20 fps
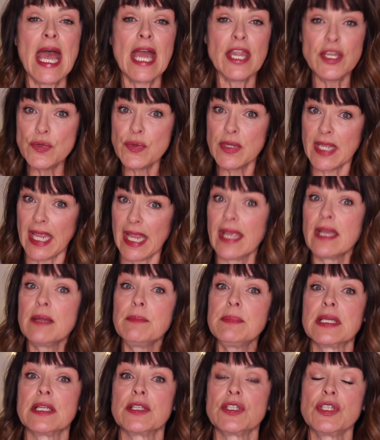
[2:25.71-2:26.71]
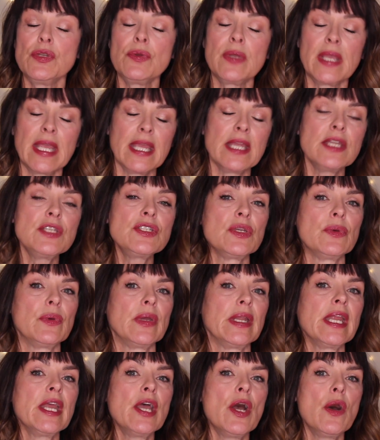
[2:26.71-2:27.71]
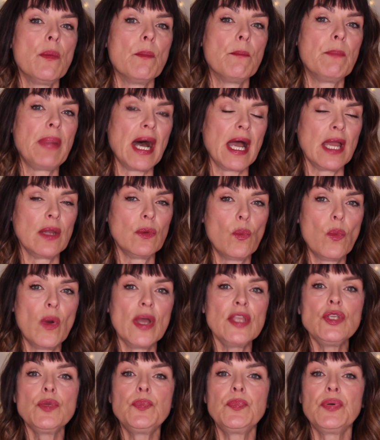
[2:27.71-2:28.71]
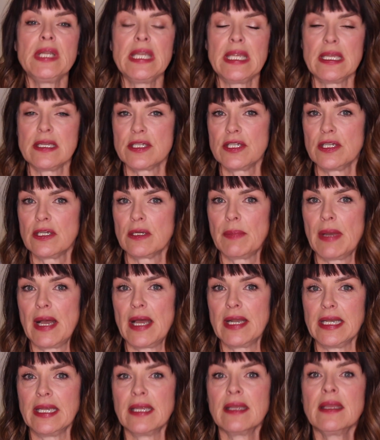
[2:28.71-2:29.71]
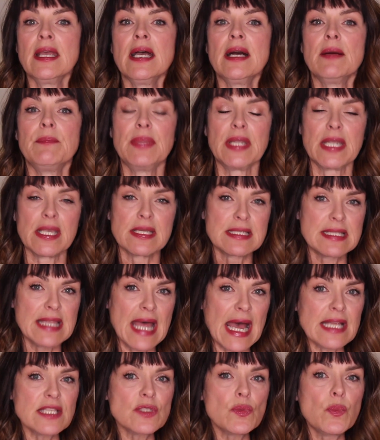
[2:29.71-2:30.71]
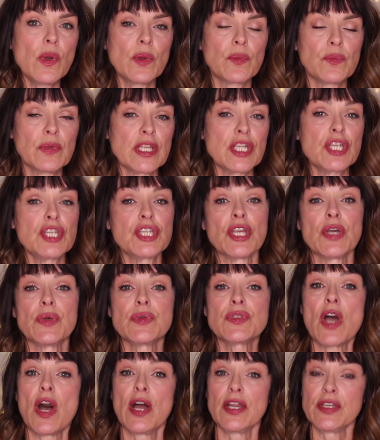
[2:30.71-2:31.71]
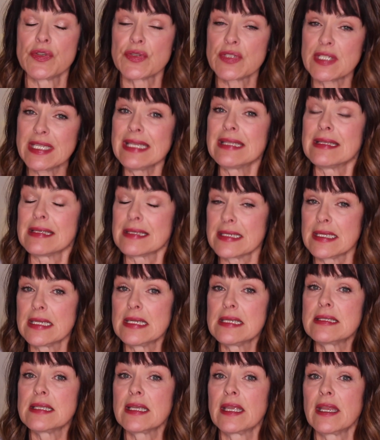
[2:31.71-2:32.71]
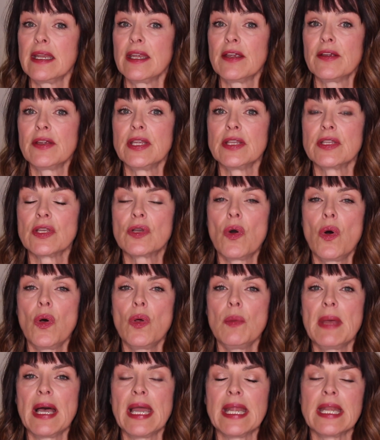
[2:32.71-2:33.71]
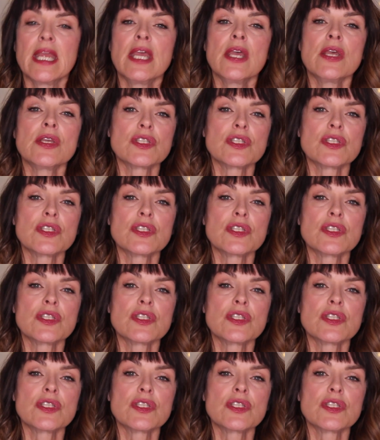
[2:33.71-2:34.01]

And you can build it. You can do it by what you put into your body because that's what really shows on your skin. The skin is the canary in the coal mine.